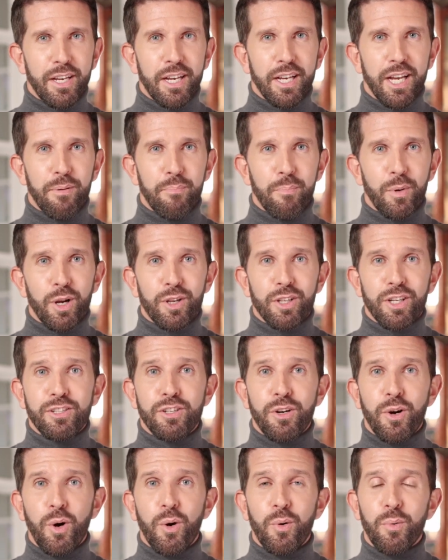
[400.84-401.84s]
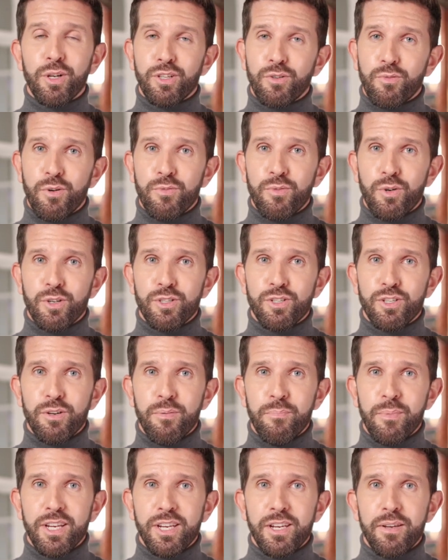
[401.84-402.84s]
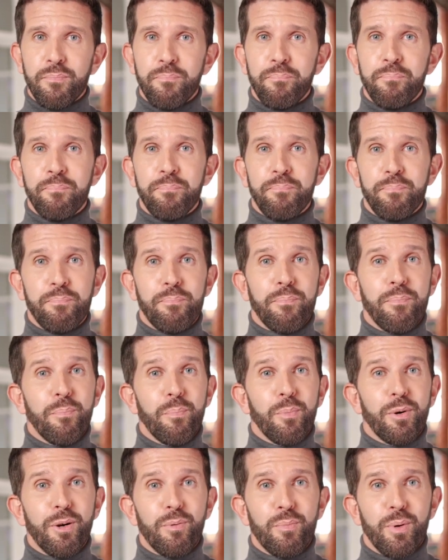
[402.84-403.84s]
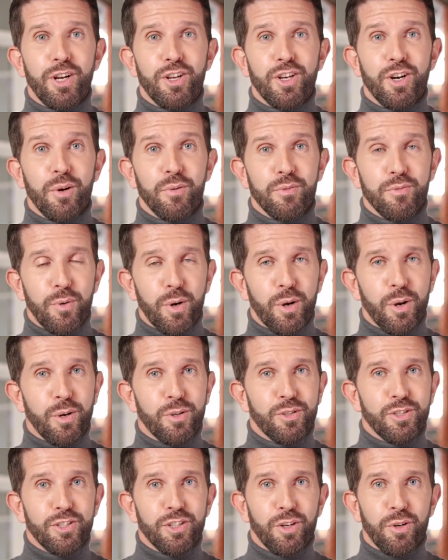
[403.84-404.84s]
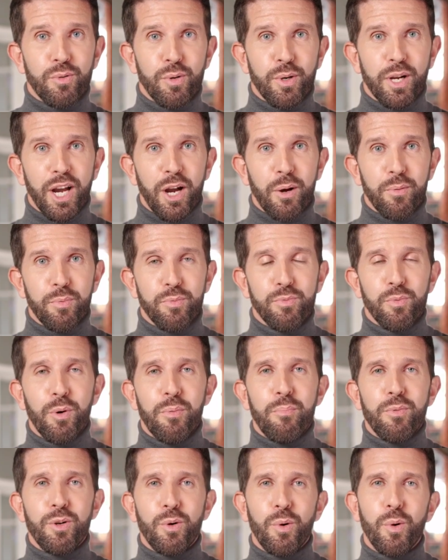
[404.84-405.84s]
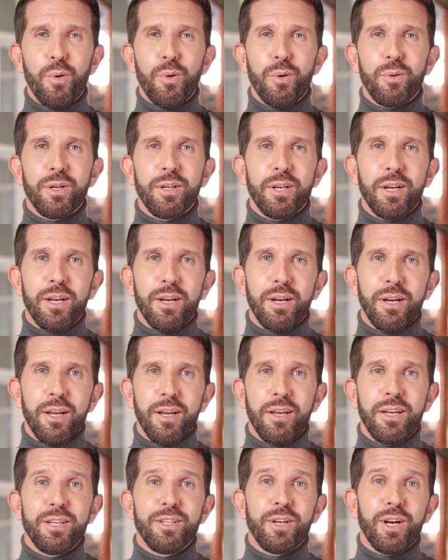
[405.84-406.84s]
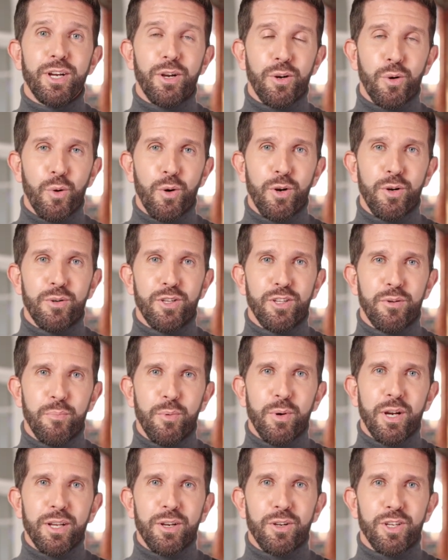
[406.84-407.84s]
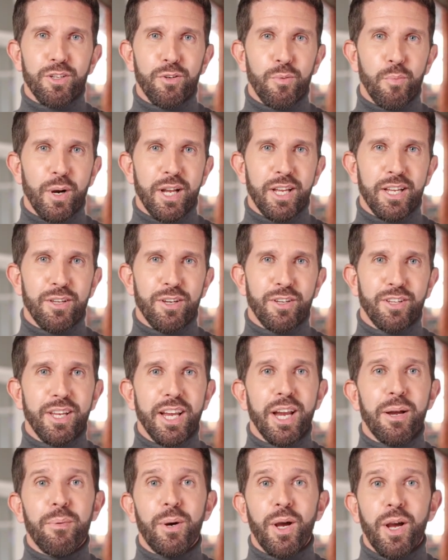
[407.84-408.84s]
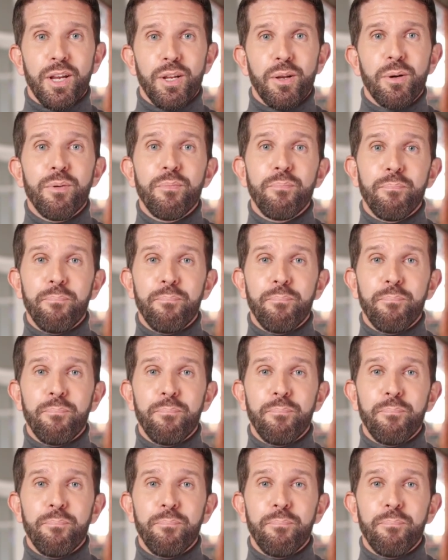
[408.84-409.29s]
And markets always revert to the mean. When the ratio falls, silver outperforms gold. It's like a coiled spring just waiting to snap higher.